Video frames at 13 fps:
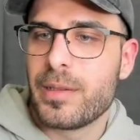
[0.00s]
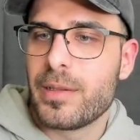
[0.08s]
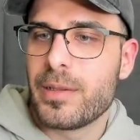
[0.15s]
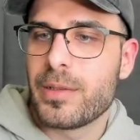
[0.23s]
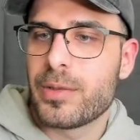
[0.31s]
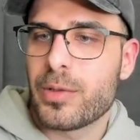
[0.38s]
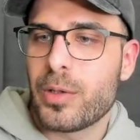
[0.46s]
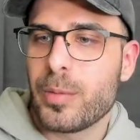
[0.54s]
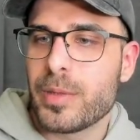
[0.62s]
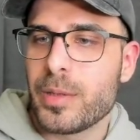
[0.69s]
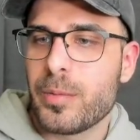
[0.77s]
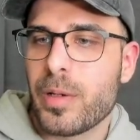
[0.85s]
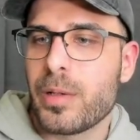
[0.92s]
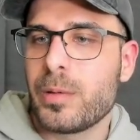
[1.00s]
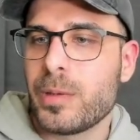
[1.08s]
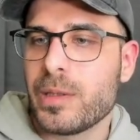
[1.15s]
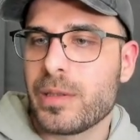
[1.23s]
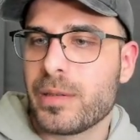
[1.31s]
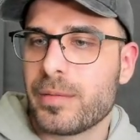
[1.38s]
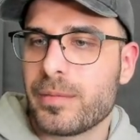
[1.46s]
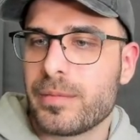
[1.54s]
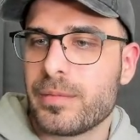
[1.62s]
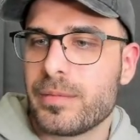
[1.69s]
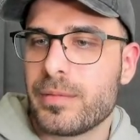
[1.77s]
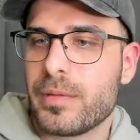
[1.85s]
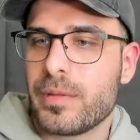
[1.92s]
sculpting 101,
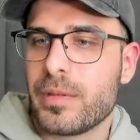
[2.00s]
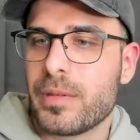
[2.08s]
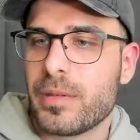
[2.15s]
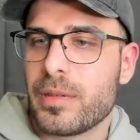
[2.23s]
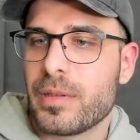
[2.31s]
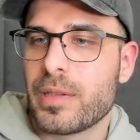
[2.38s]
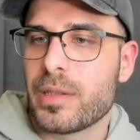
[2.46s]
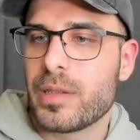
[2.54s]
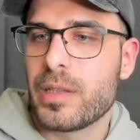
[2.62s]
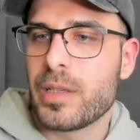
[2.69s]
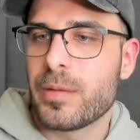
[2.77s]
little life